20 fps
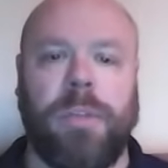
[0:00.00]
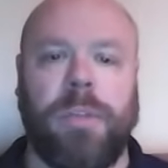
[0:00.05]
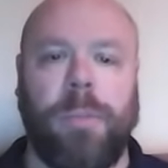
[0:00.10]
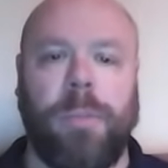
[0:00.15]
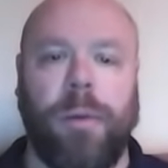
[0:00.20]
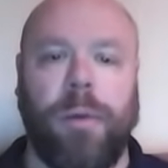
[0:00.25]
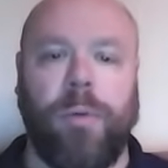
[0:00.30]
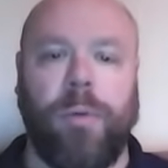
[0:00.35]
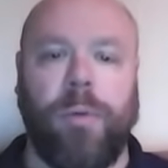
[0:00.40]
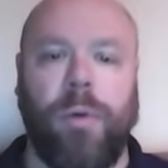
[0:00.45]
of
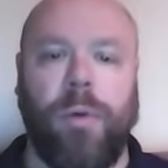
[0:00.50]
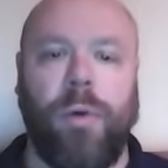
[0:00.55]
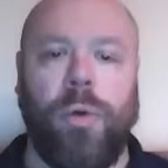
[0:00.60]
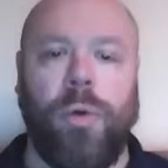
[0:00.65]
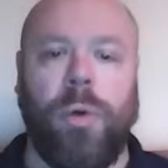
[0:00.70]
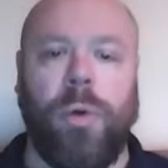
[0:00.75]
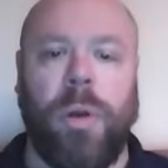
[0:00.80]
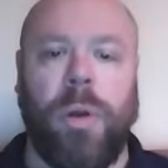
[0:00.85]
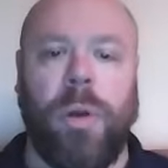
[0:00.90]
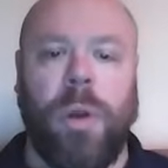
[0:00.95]

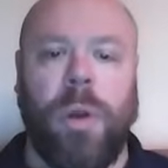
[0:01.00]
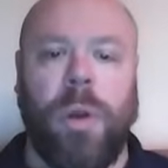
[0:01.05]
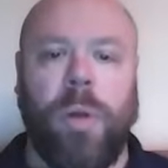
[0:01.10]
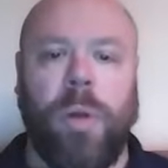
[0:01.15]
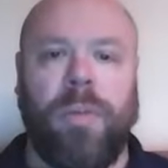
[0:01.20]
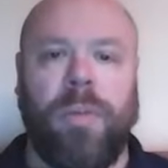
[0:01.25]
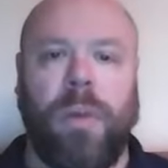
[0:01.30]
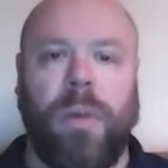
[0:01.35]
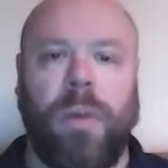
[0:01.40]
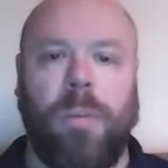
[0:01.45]
Peru. We've
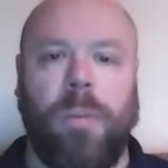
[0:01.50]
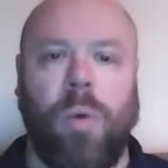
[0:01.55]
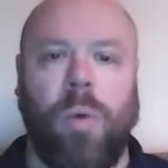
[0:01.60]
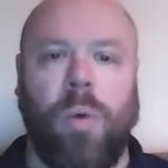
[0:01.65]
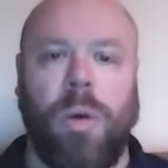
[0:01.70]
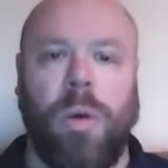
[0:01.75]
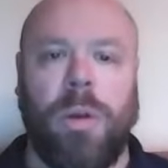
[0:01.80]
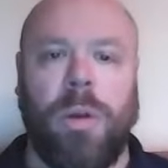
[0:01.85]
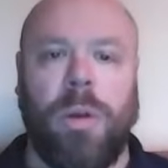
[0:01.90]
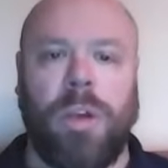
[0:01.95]
got
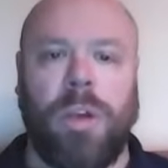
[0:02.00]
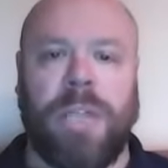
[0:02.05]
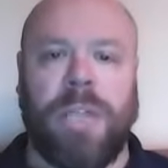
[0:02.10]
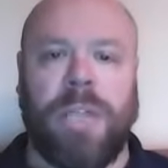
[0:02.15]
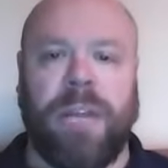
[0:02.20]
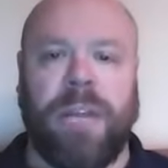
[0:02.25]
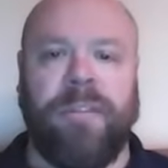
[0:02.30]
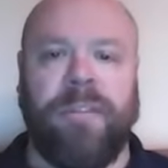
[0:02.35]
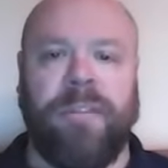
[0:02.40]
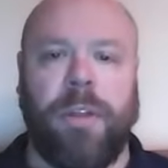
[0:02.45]
more, there's
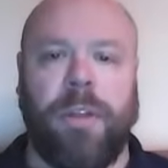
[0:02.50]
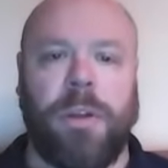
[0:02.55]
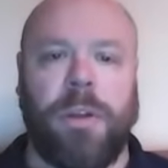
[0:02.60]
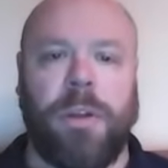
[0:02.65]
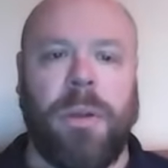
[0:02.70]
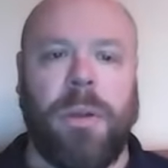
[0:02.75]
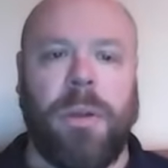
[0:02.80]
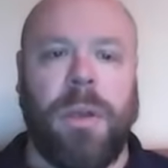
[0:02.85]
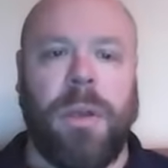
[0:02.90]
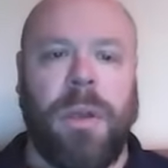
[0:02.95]
that
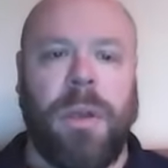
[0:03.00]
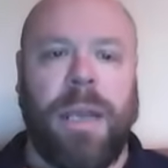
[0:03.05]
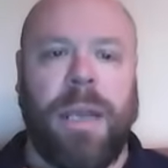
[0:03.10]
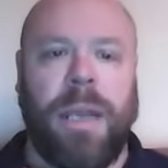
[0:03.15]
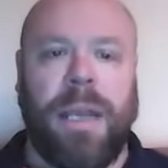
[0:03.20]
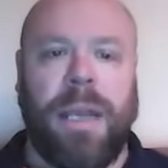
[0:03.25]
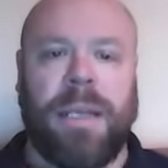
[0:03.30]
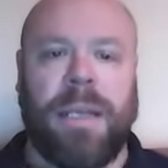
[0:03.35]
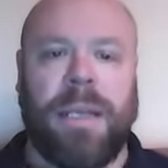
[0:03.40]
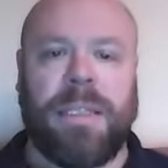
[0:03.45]
flooding.
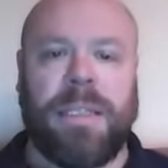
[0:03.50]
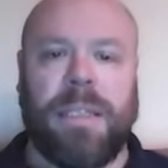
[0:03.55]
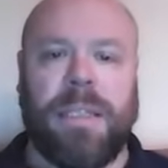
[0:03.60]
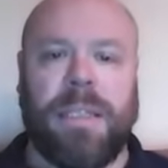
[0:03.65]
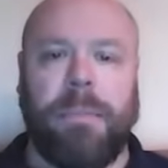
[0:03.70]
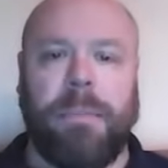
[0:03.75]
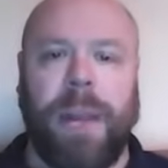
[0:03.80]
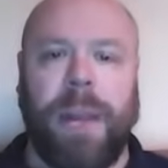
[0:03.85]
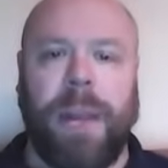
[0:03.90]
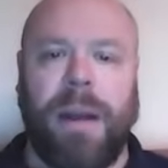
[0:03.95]
Uh, this is
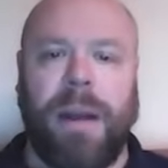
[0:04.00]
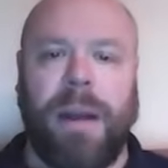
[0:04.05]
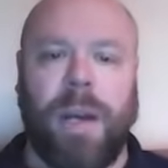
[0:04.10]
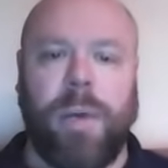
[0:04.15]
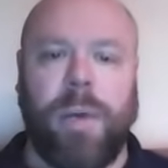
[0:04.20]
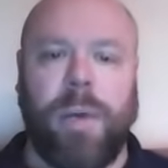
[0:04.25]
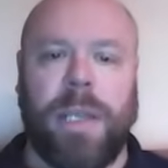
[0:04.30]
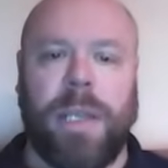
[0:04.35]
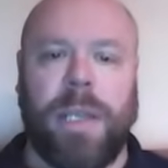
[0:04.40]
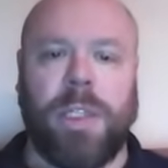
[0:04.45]
in
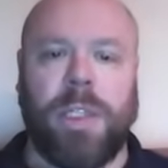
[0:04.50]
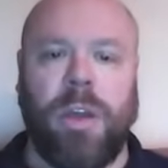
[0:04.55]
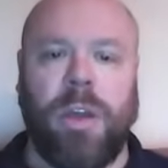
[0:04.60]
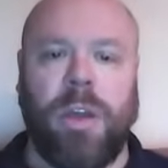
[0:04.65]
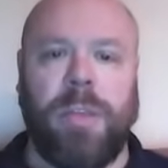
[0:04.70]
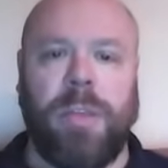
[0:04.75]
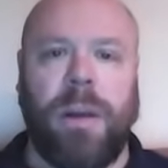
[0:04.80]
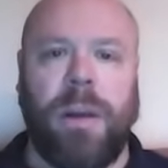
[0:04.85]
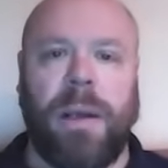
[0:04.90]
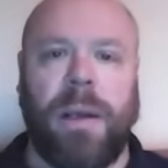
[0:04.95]
Paraguay,
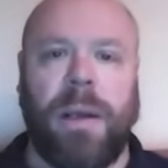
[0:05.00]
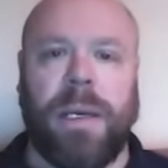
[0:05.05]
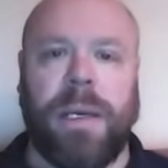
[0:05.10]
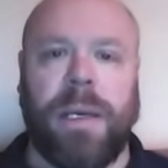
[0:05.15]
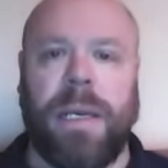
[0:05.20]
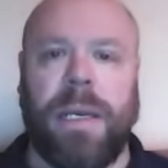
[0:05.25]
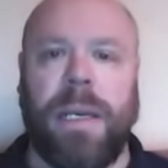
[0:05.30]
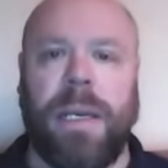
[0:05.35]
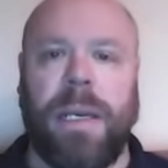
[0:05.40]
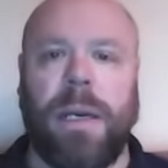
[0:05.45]
South
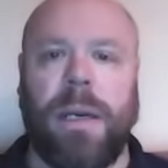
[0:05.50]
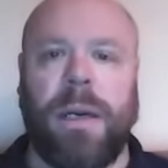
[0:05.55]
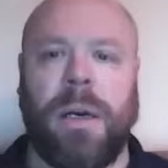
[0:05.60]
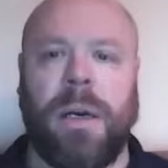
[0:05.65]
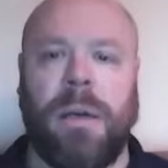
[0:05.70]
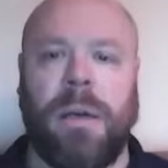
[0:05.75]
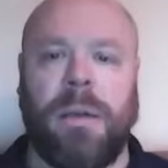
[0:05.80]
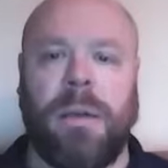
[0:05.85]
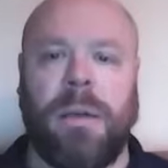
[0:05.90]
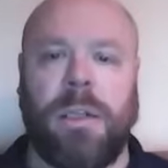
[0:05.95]
America
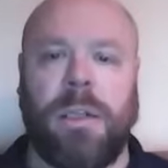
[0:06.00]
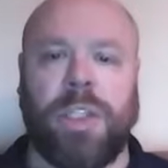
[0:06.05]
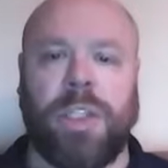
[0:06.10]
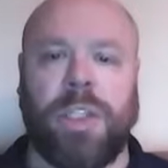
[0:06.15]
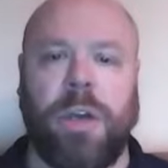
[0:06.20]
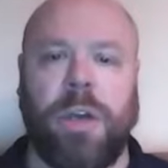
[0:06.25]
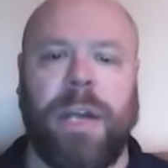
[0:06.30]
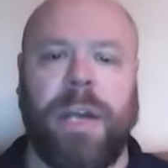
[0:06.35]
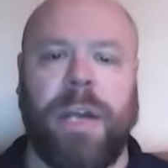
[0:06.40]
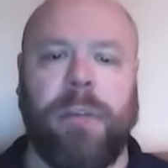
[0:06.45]
here,
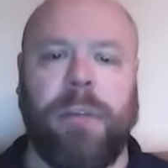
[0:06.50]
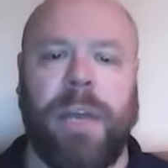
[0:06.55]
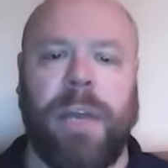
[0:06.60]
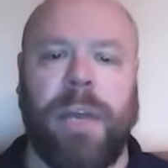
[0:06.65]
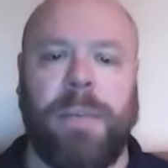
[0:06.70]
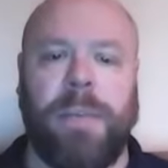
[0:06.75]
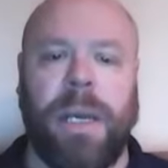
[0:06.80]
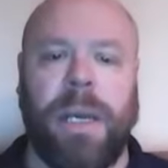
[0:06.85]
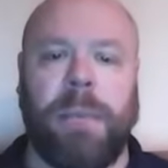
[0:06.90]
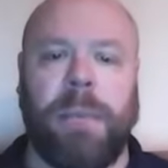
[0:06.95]
Saudi
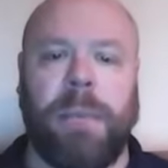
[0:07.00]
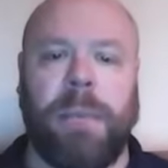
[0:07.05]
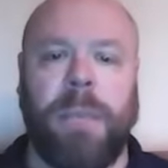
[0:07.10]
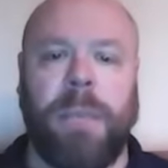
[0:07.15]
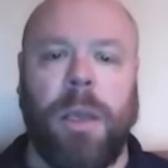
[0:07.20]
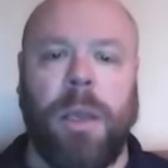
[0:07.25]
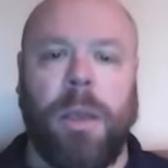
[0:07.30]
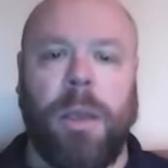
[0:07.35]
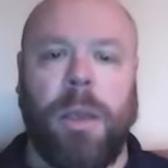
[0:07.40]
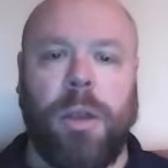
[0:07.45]
Arabia.
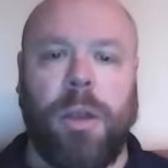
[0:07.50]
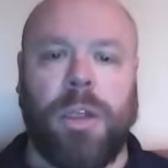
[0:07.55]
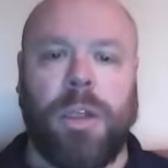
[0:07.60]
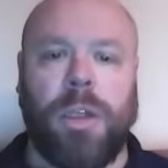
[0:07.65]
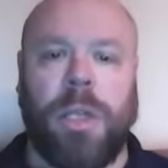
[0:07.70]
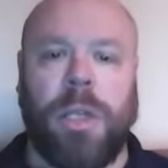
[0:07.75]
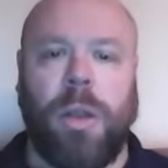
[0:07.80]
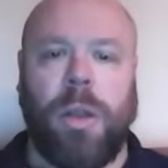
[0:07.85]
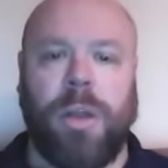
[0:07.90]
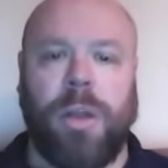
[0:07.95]
There's
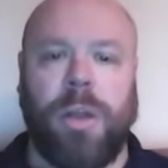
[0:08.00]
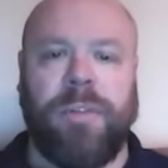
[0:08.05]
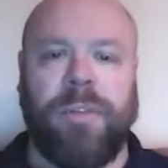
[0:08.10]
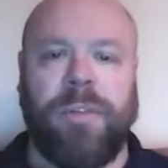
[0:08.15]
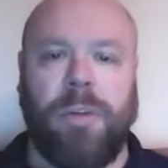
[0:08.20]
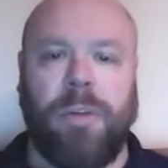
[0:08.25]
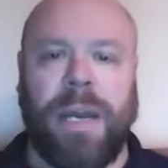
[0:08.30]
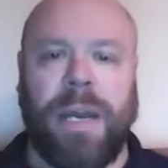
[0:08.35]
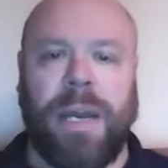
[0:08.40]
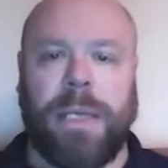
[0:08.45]
another
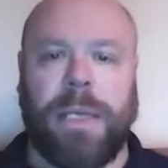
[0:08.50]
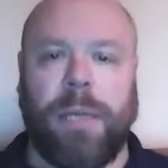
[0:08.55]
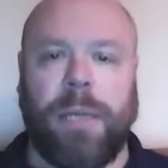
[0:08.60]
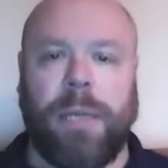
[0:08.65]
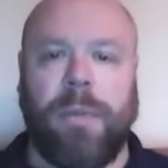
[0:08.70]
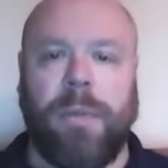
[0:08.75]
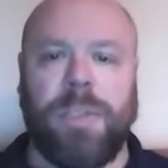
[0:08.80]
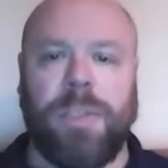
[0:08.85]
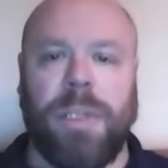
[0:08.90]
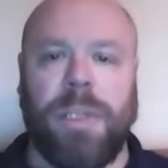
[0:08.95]
volcanic
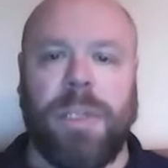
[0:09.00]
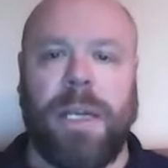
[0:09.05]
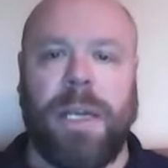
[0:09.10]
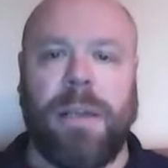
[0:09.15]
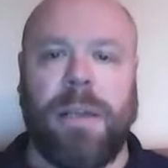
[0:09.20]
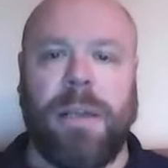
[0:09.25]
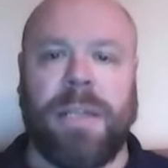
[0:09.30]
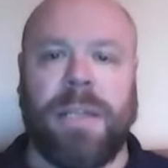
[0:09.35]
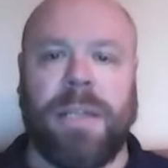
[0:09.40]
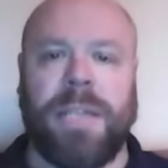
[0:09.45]
eruption
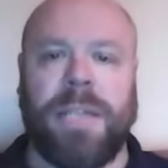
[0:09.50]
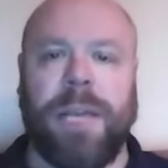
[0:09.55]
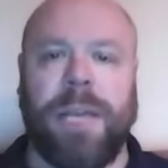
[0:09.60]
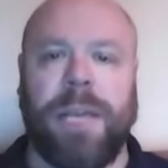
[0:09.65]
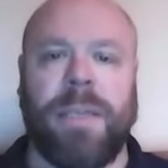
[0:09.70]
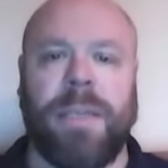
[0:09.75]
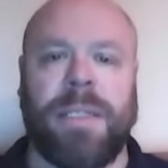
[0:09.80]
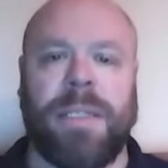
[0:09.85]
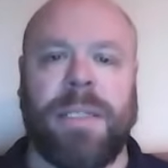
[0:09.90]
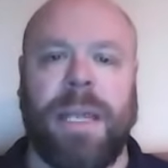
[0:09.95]
here. This
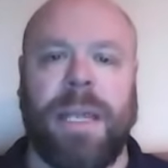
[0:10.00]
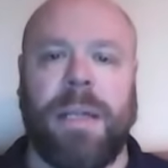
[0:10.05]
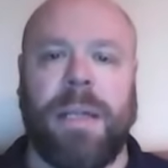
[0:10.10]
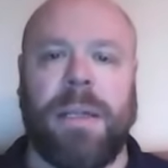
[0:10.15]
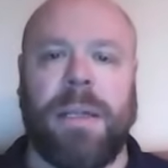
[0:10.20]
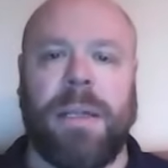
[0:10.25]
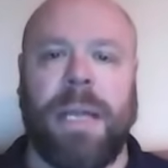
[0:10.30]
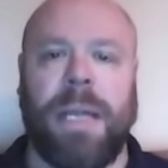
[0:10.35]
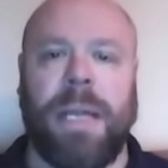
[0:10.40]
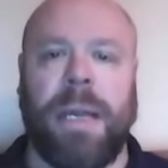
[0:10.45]
time it's
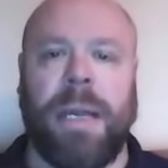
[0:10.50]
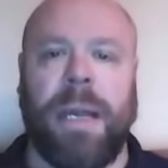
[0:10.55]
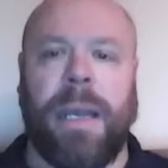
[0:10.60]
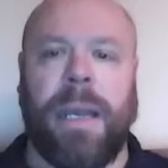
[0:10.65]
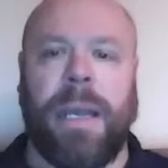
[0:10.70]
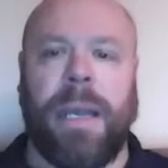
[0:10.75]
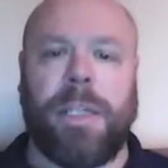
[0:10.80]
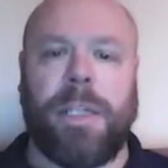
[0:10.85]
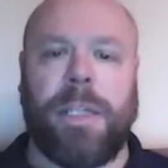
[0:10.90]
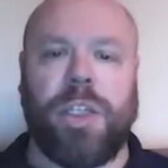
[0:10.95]
in
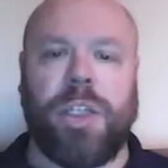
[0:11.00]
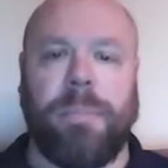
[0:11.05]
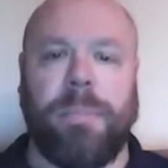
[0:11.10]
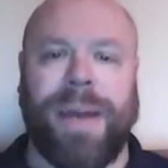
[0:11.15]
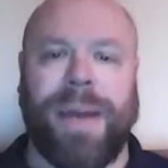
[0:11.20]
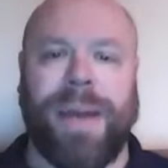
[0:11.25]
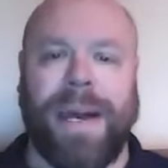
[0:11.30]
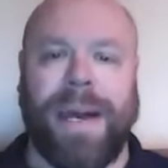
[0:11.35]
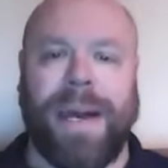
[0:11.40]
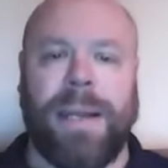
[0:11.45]
uh, in
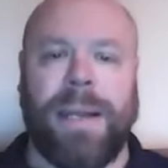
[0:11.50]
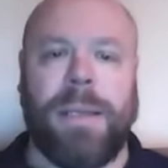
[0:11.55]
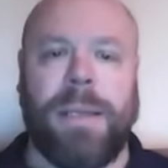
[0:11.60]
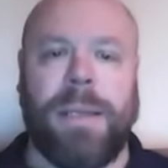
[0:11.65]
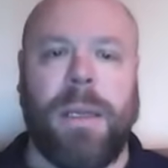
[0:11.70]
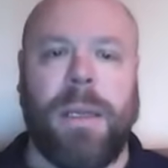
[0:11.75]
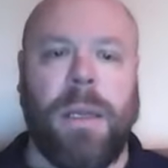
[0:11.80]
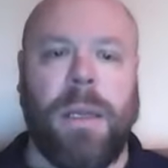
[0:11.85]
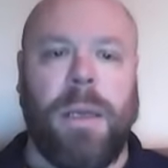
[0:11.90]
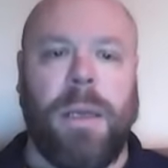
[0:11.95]
Japan.